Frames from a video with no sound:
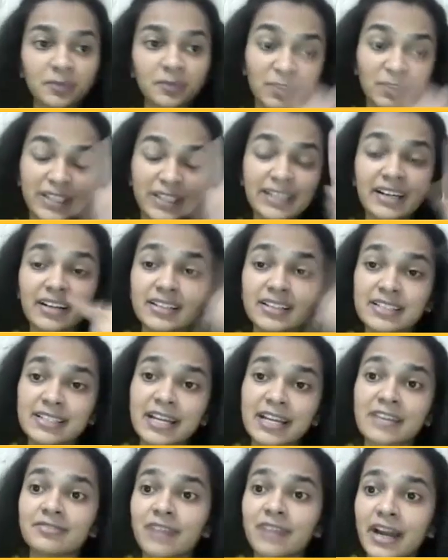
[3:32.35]
We'll
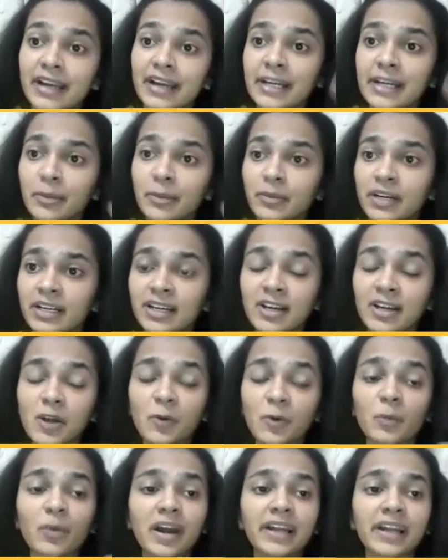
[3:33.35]
understand why
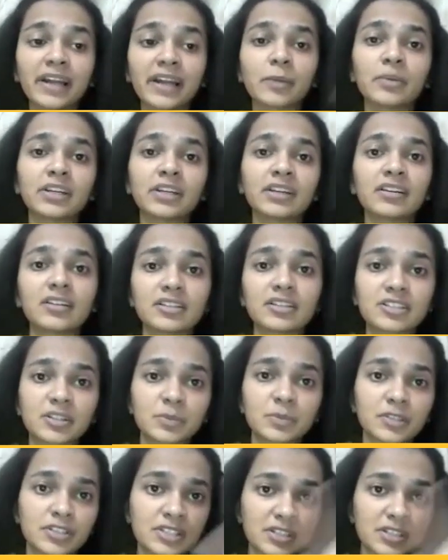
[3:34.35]
debiting
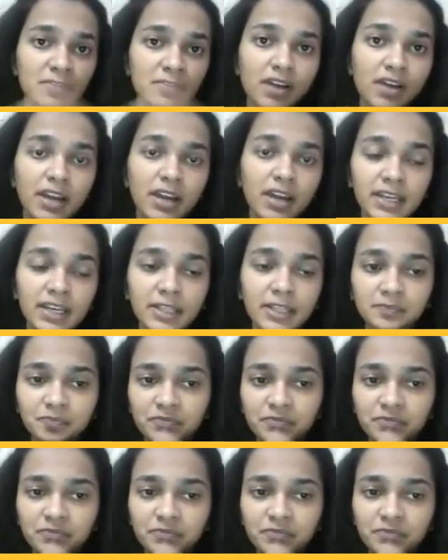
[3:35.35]
customers and why